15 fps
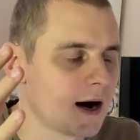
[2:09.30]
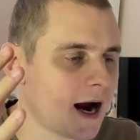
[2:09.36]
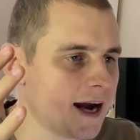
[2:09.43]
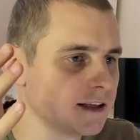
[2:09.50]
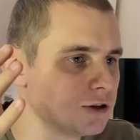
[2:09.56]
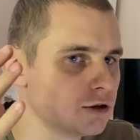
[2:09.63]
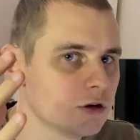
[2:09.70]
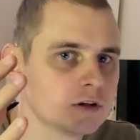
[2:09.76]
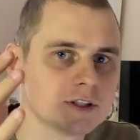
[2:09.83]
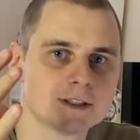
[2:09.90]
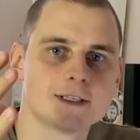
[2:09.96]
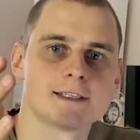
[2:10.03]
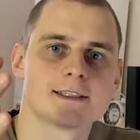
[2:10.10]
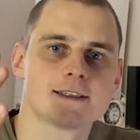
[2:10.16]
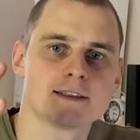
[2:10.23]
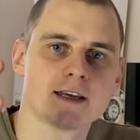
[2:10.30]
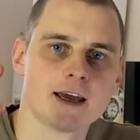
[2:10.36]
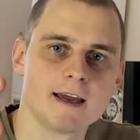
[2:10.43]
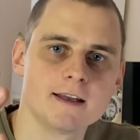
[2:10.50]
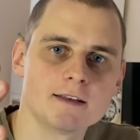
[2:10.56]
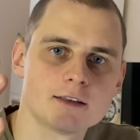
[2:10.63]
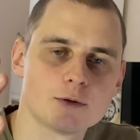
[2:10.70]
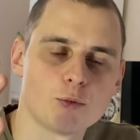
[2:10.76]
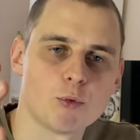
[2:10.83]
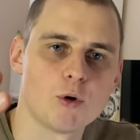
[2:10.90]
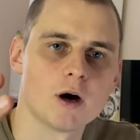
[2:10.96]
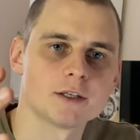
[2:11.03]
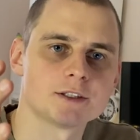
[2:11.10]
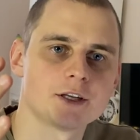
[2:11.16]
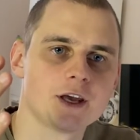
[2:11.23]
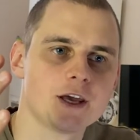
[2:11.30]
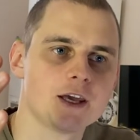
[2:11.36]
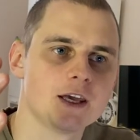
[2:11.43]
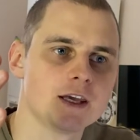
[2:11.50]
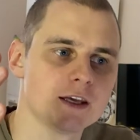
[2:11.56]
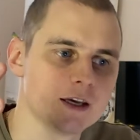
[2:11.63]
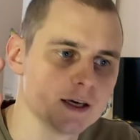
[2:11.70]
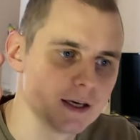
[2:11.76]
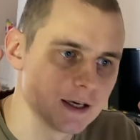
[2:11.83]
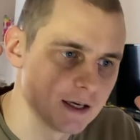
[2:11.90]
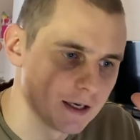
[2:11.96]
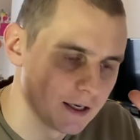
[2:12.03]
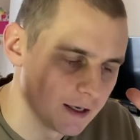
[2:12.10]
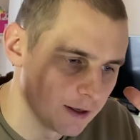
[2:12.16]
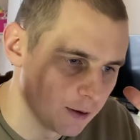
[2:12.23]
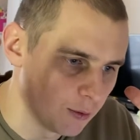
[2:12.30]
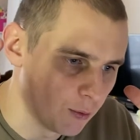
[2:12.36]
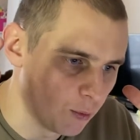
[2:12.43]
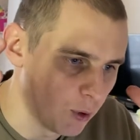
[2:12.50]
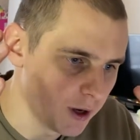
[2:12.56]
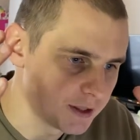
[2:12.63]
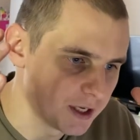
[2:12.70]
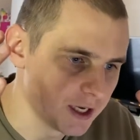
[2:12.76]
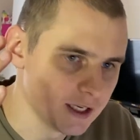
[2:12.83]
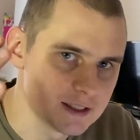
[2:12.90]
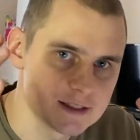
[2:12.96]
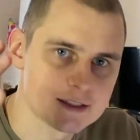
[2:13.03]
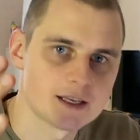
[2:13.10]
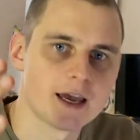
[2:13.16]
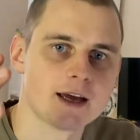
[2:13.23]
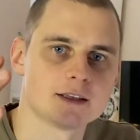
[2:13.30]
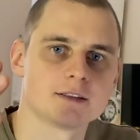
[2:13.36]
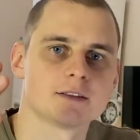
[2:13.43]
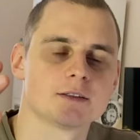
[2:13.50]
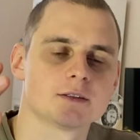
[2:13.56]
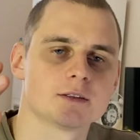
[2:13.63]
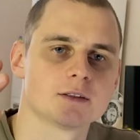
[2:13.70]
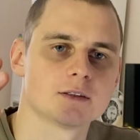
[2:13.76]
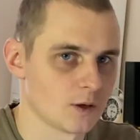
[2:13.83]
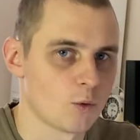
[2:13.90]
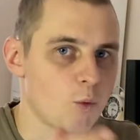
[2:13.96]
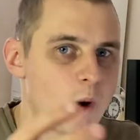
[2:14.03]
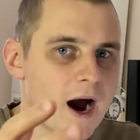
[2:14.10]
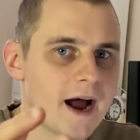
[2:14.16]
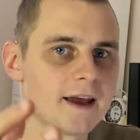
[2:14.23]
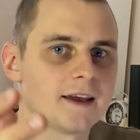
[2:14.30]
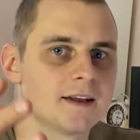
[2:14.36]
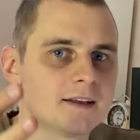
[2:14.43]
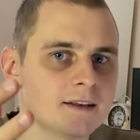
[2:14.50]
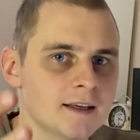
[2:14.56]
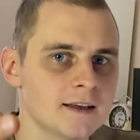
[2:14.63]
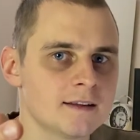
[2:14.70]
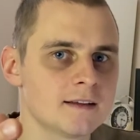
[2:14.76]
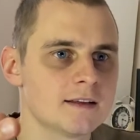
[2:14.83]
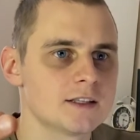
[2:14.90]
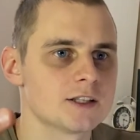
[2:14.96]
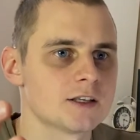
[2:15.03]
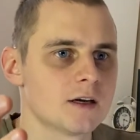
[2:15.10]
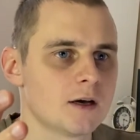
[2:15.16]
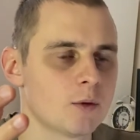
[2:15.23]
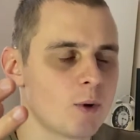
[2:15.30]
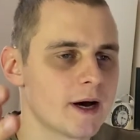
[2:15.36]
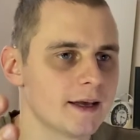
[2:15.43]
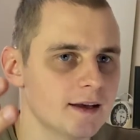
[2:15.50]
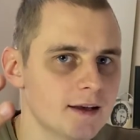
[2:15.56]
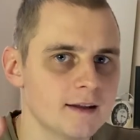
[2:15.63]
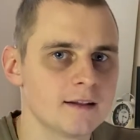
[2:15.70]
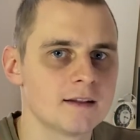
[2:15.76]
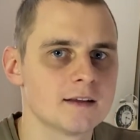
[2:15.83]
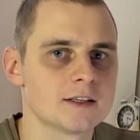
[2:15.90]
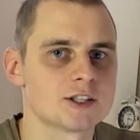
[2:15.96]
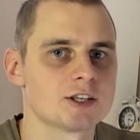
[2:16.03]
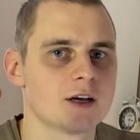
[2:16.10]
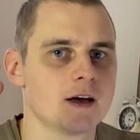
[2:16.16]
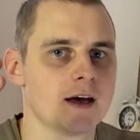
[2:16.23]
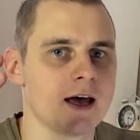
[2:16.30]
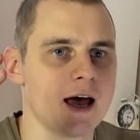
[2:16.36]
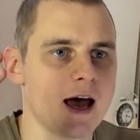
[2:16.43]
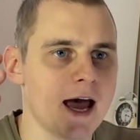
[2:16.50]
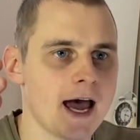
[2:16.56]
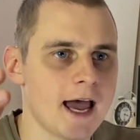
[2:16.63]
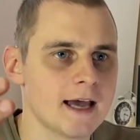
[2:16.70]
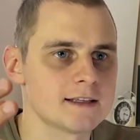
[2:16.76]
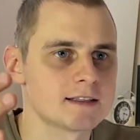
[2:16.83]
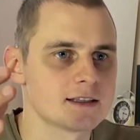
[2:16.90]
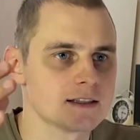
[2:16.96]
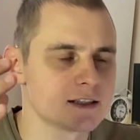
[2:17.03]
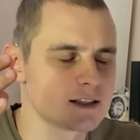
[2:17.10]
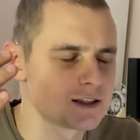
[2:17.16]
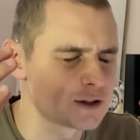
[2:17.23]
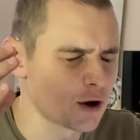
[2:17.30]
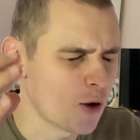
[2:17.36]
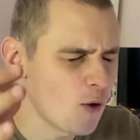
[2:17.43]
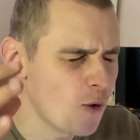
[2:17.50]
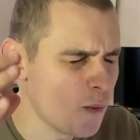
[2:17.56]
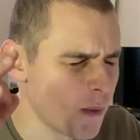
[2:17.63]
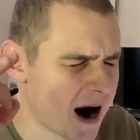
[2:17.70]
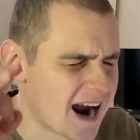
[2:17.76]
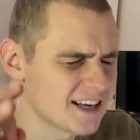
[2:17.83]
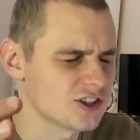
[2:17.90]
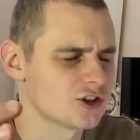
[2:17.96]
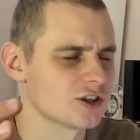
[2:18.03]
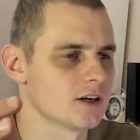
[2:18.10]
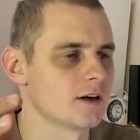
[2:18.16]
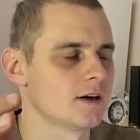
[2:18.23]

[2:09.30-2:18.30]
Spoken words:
don't understand what he said. Why in English? Why English has so much